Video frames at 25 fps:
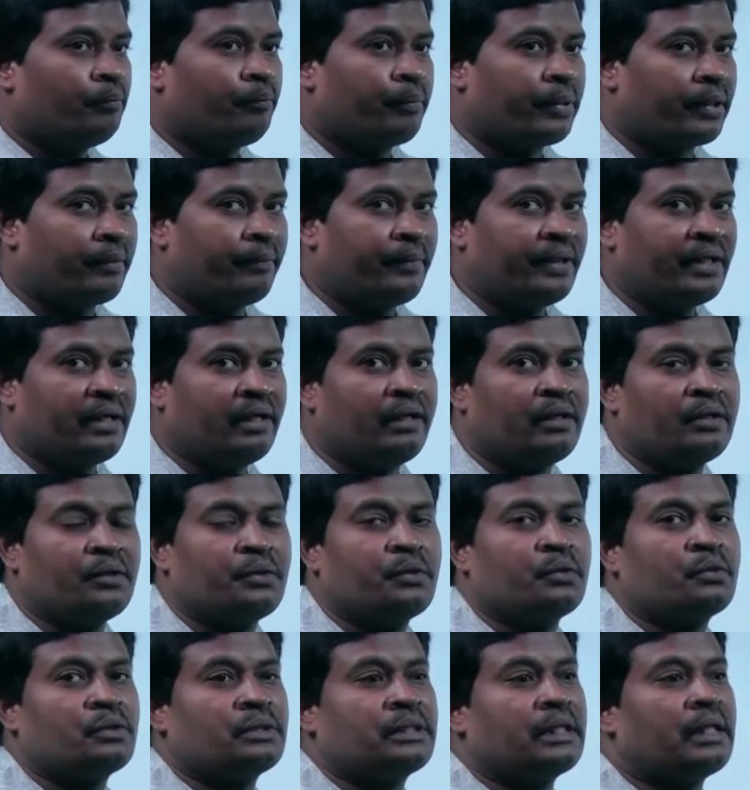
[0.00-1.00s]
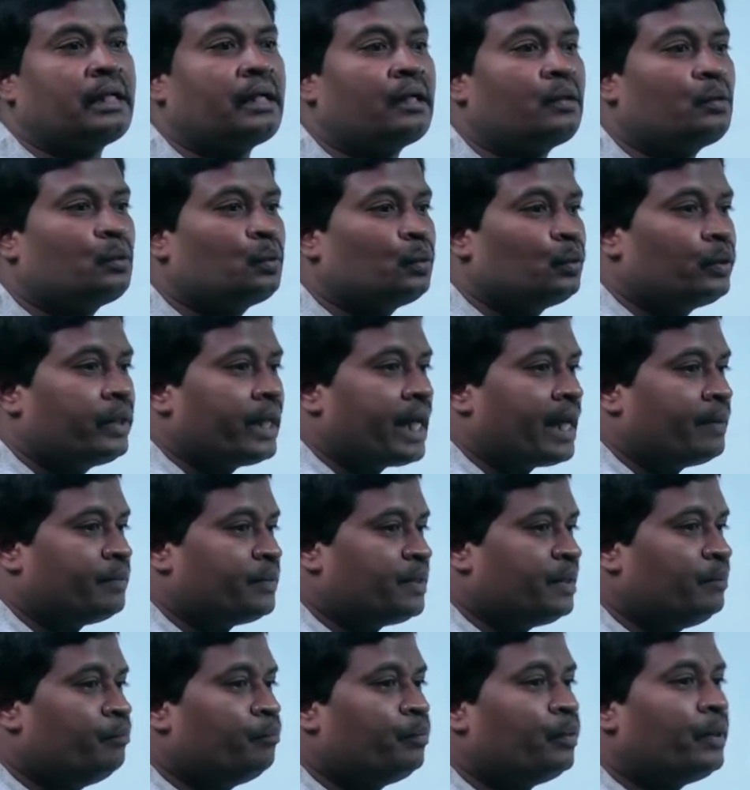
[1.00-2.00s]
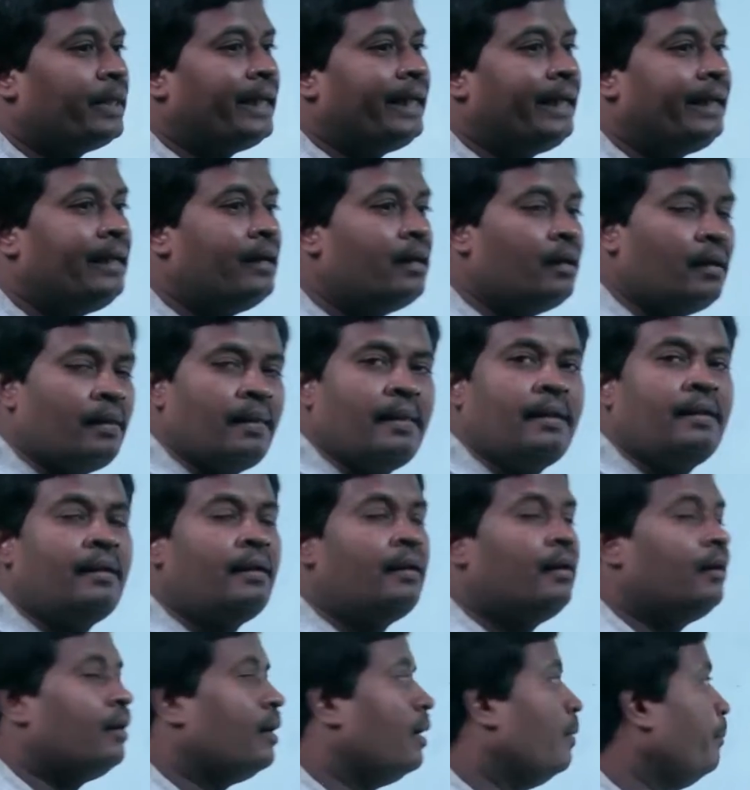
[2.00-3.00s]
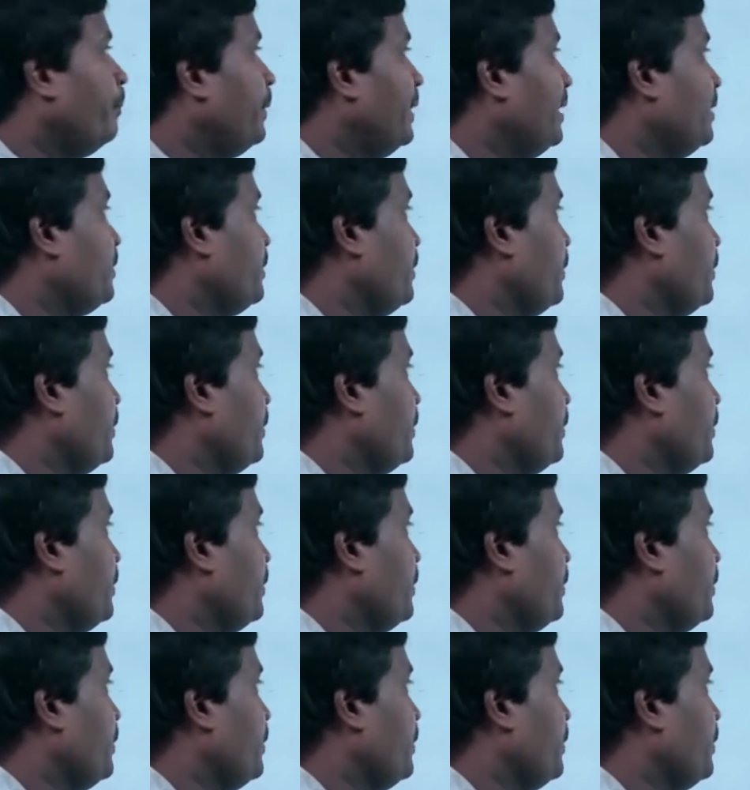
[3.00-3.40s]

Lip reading: Permanent tissues, there are two types, simple and complex